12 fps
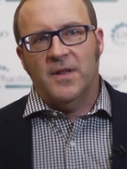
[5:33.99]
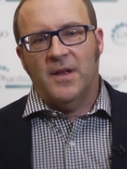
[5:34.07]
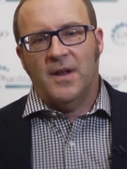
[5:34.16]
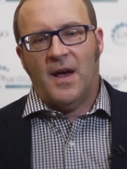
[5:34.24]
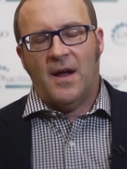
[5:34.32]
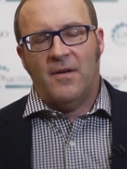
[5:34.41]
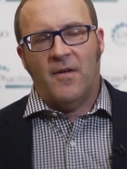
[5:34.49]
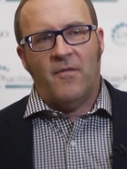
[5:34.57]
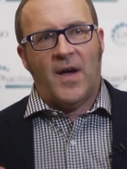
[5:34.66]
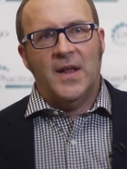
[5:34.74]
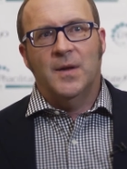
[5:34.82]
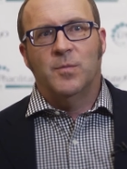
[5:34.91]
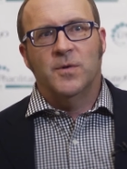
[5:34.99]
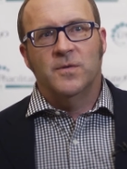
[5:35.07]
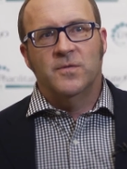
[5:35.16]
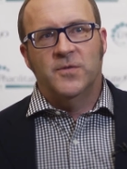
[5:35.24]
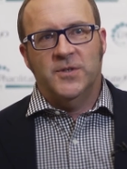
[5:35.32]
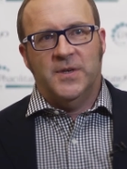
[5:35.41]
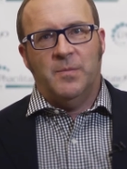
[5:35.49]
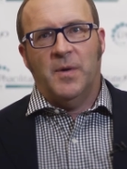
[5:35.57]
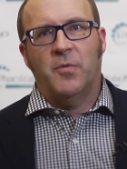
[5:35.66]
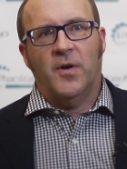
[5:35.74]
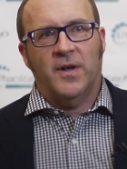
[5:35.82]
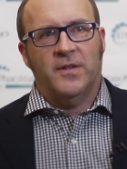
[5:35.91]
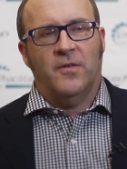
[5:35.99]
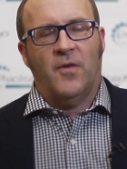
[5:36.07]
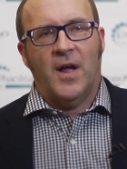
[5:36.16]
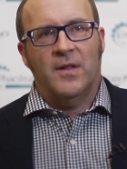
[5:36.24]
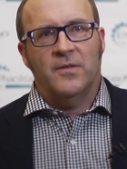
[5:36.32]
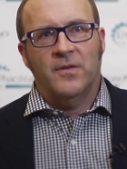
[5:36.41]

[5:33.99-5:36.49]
that are available for shipping products around.